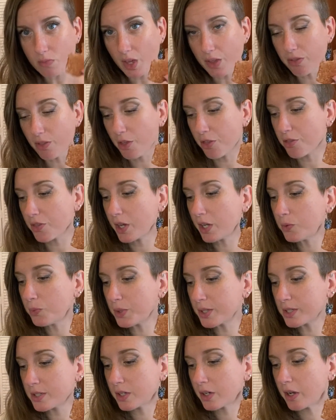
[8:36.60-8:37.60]
the thin
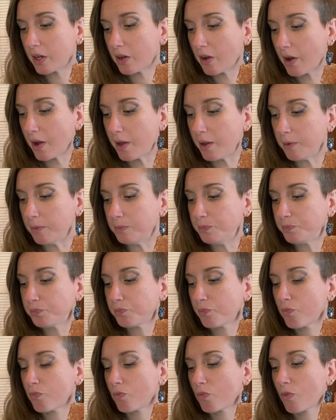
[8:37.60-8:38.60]
ones that I cut,
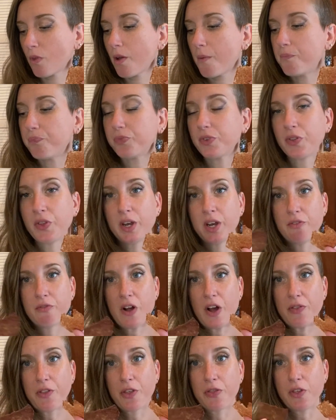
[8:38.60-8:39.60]
and then I've
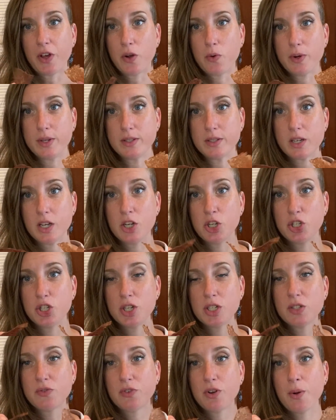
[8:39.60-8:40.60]
got the thick ones. And
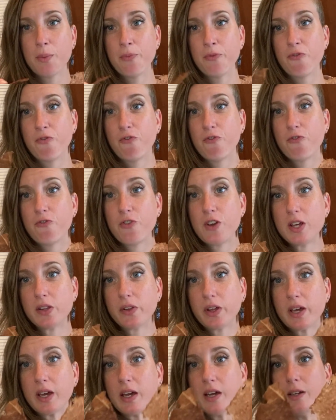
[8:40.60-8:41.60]
just from
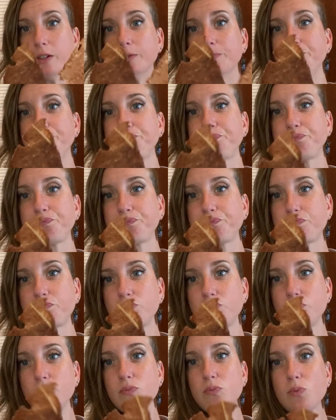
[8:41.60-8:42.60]
feeling it,
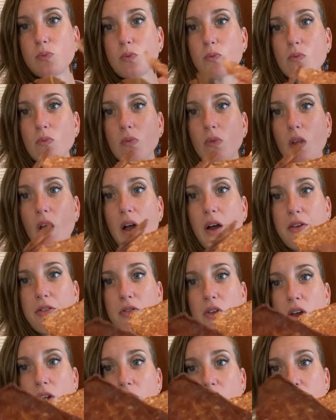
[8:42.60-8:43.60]
I
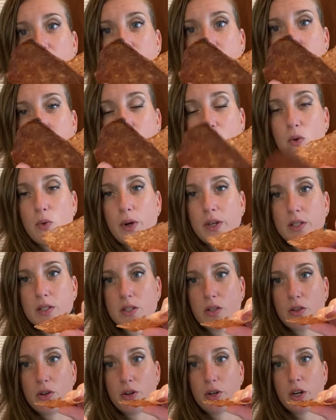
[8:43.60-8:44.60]
think these thick
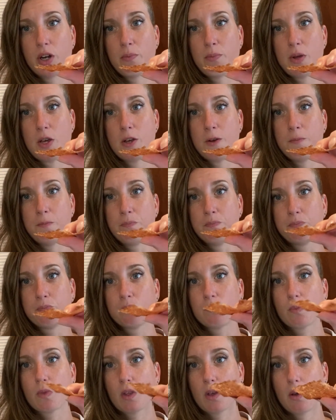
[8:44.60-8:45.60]
ones, they're gonna be,
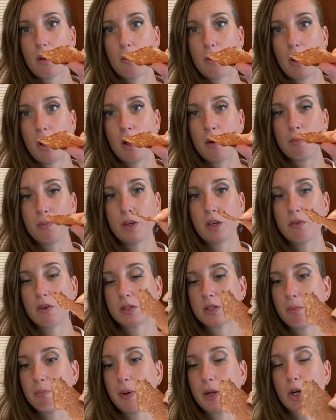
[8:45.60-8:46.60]
give
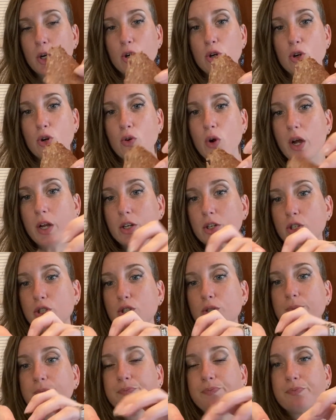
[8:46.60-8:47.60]
us a better
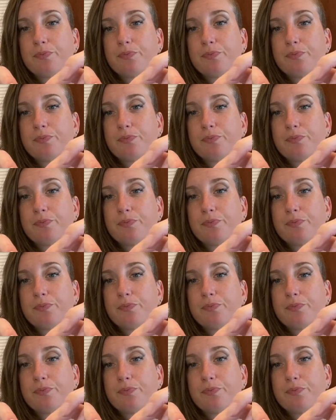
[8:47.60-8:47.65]
crunch.